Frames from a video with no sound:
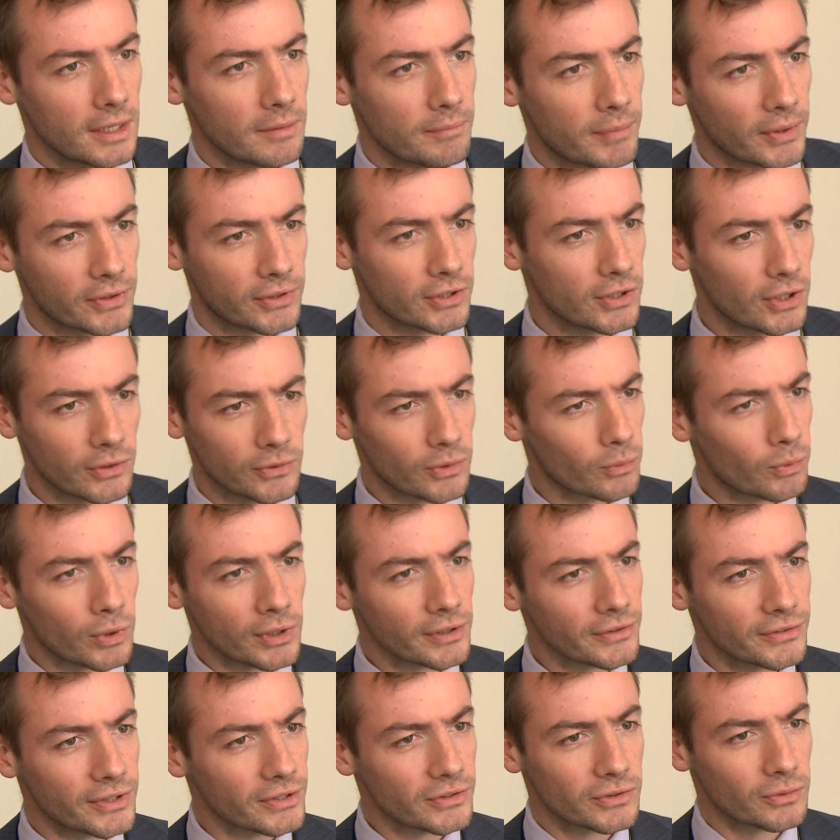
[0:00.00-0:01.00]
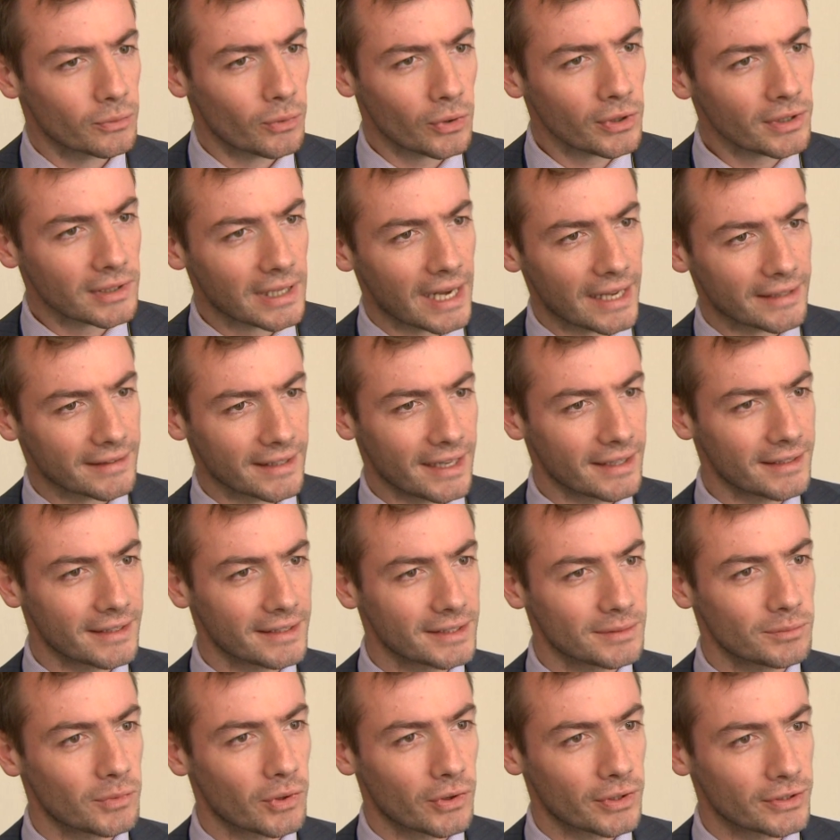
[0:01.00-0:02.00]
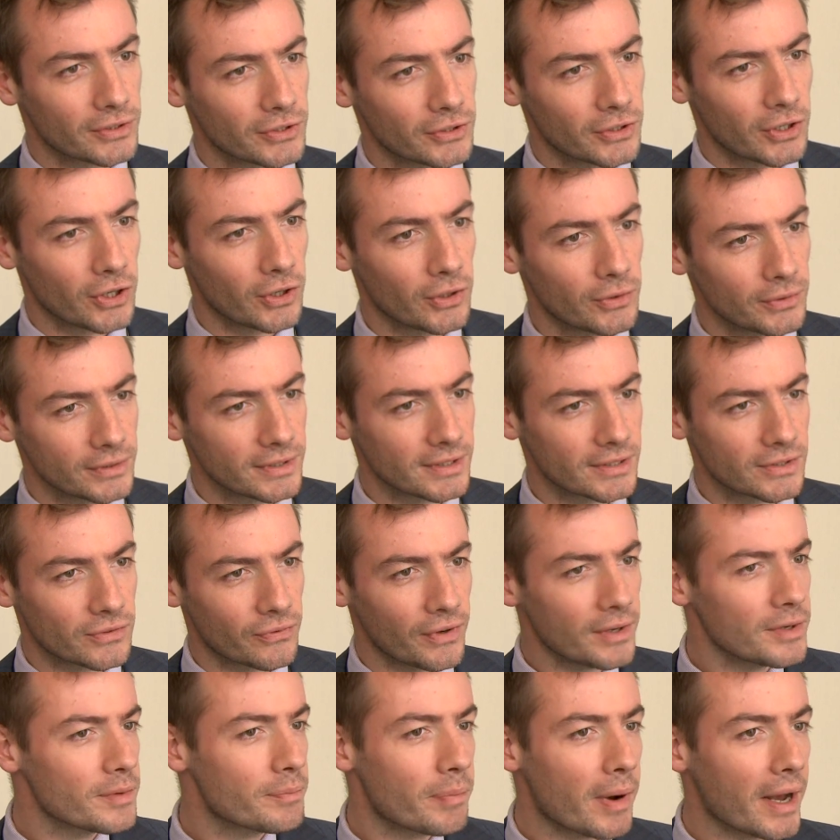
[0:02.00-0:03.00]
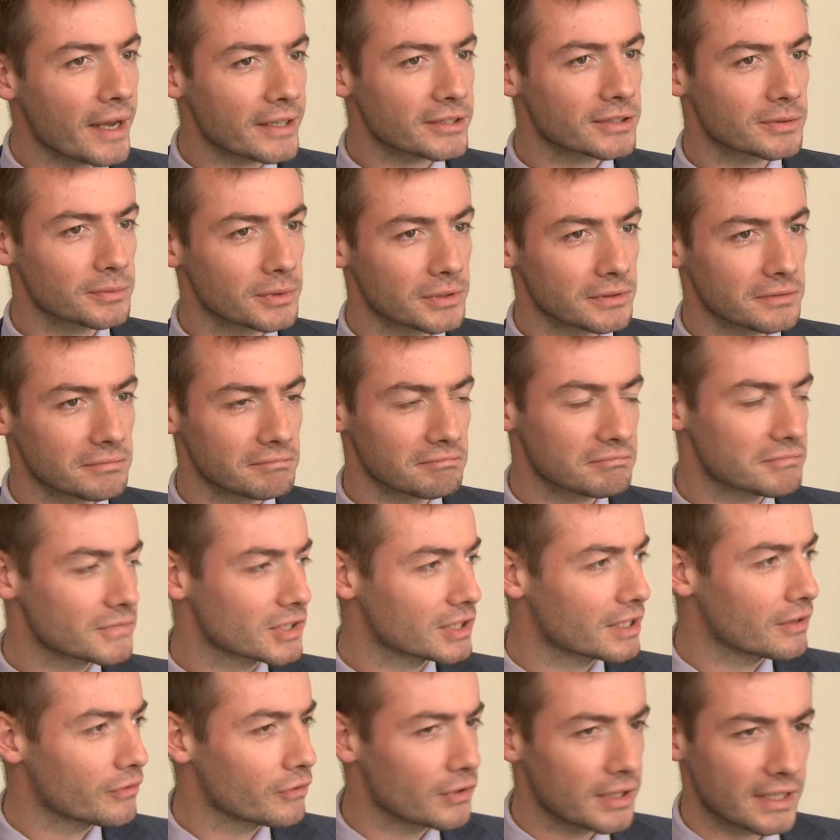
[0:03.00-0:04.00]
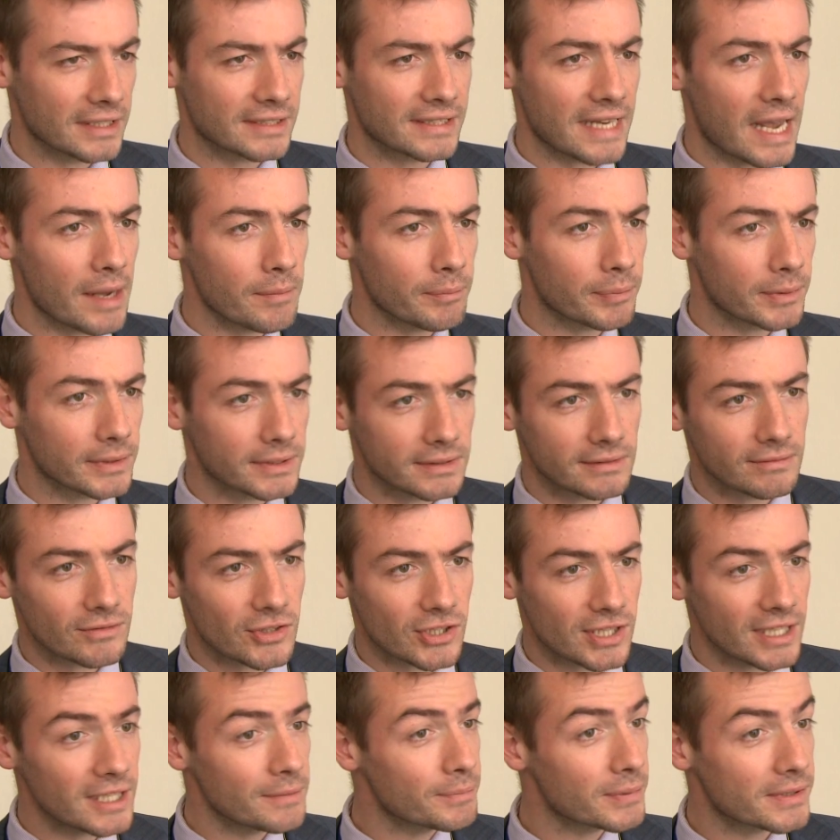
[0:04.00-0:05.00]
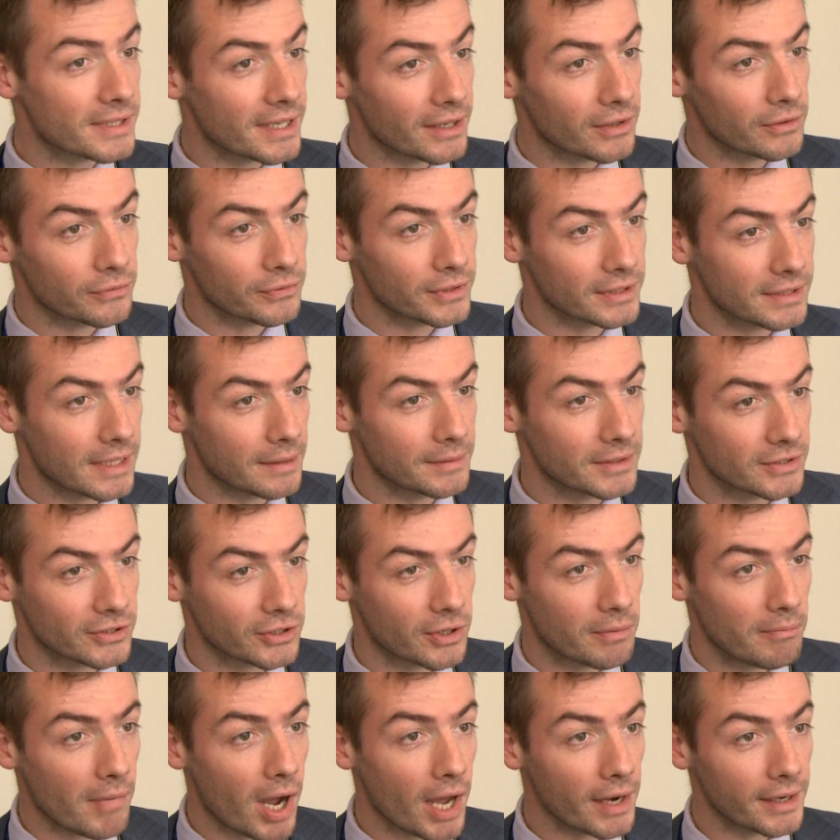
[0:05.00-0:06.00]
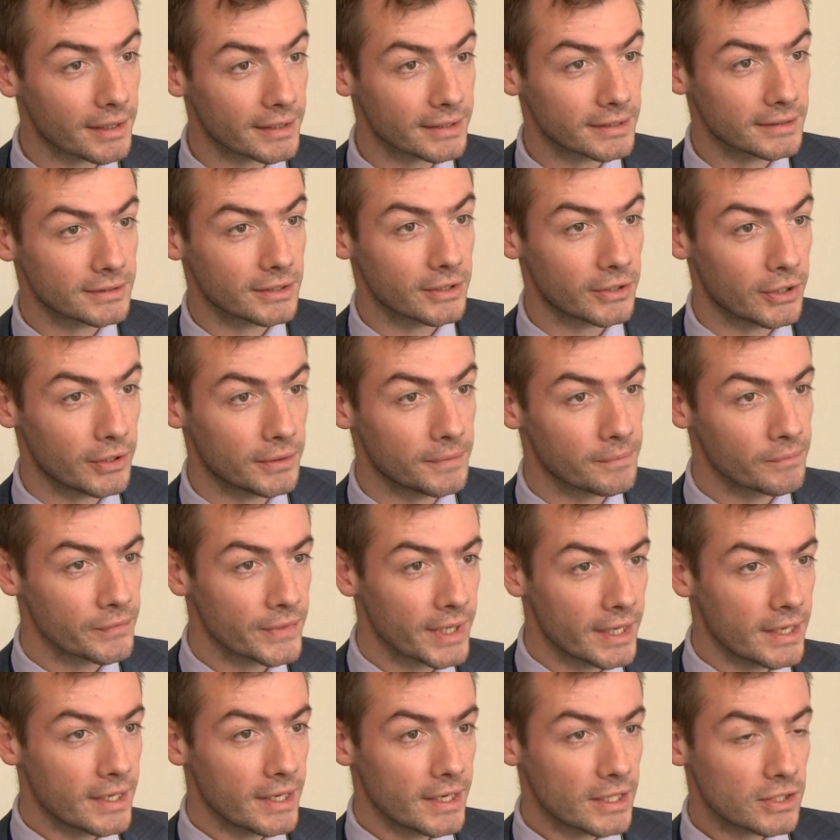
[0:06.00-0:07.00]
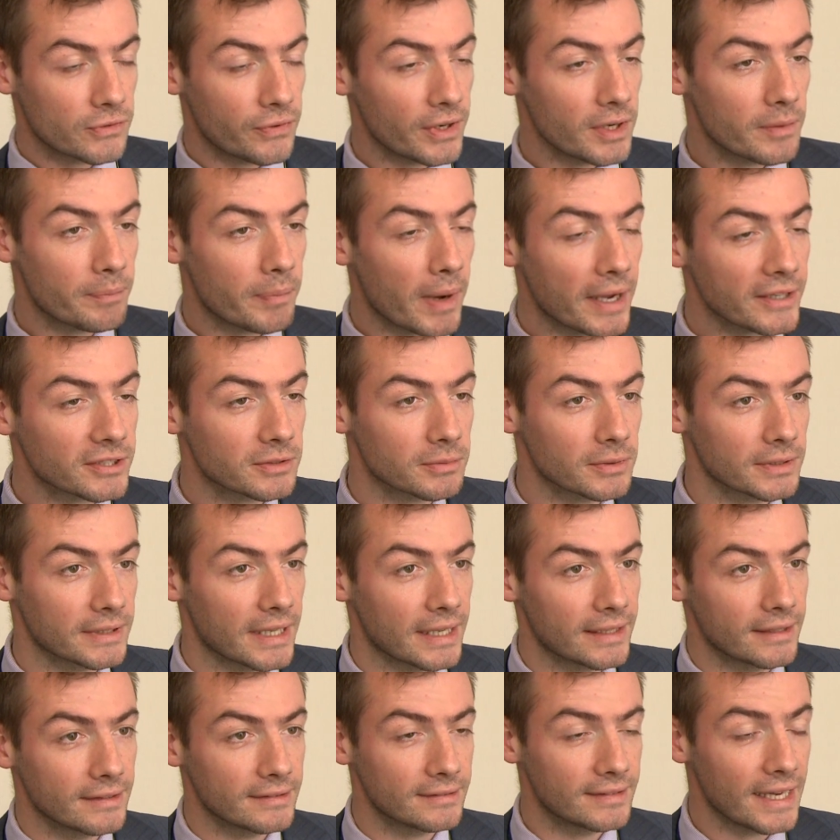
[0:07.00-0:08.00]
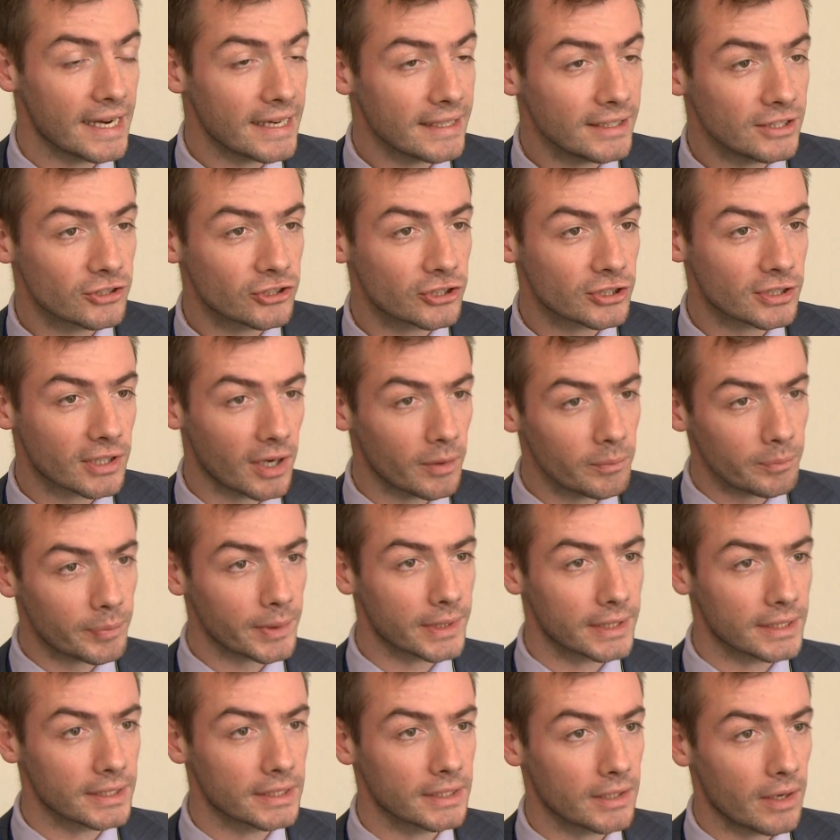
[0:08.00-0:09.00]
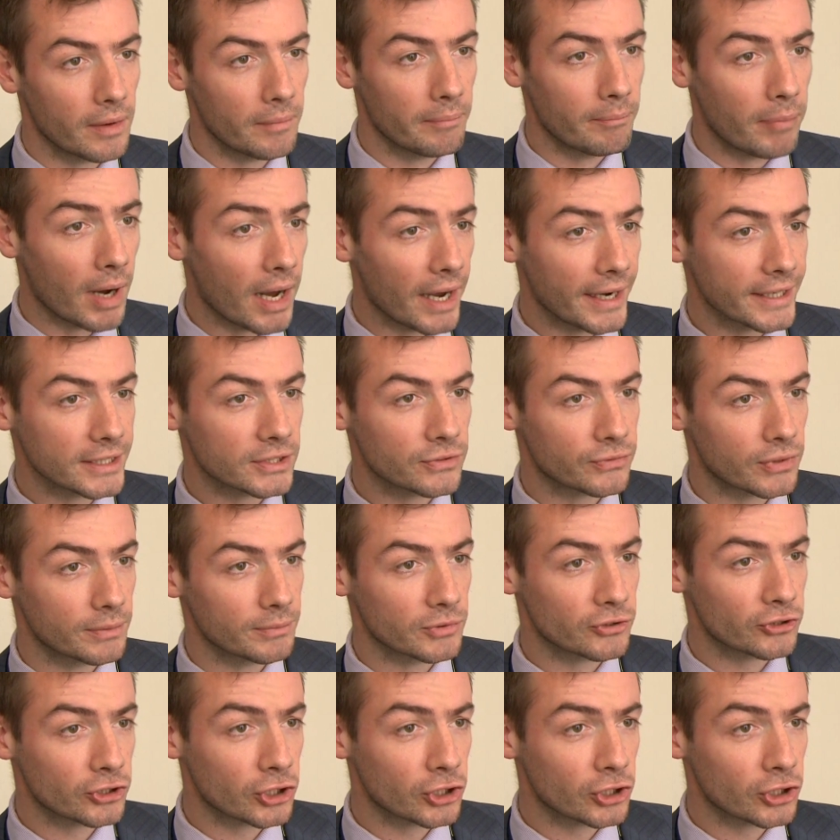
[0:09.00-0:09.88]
But, you know, the world doesn't work like that anymore, you know. It's very possible, to give you an example, in seed potato, for example, as a commodity, you know. It's very possible that a Danish company buys from a